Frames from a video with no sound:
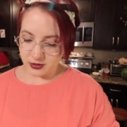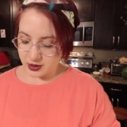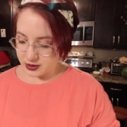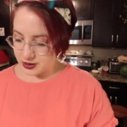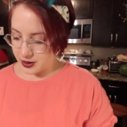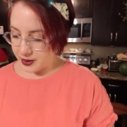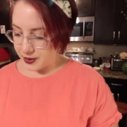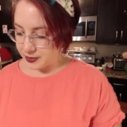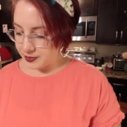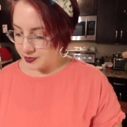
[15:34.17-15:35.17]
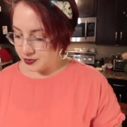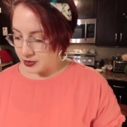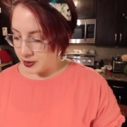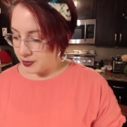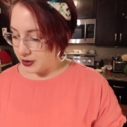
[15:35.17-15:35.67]
Yeah. So
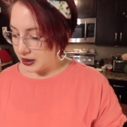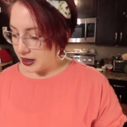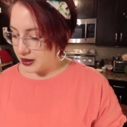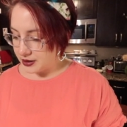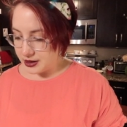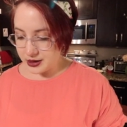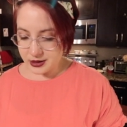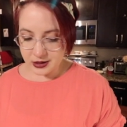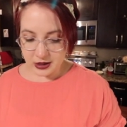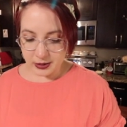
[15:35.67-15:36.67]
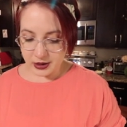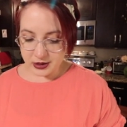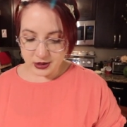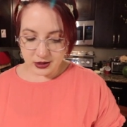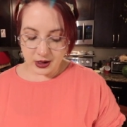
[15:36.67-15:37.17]
but I think these, I mean,
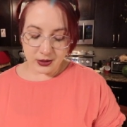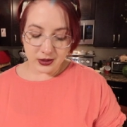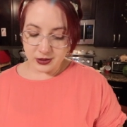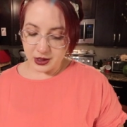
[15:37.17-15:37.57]
these turned out, I would,